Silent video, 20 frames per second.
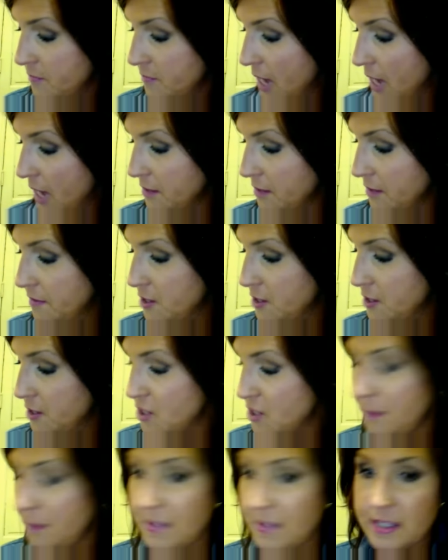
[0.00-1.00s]
finish up
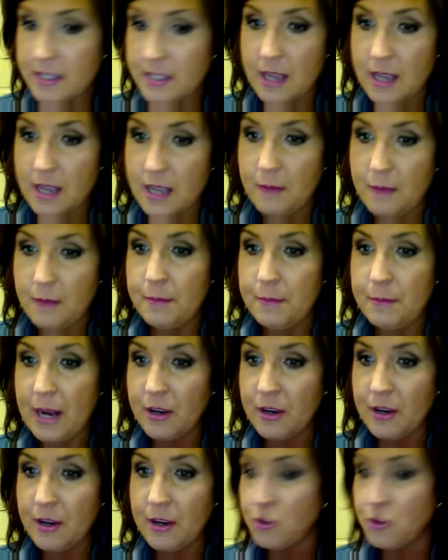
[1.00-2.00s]
this bare
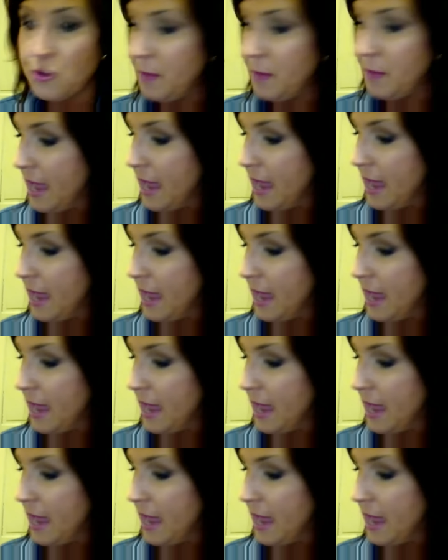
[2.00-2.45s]
neutral palette.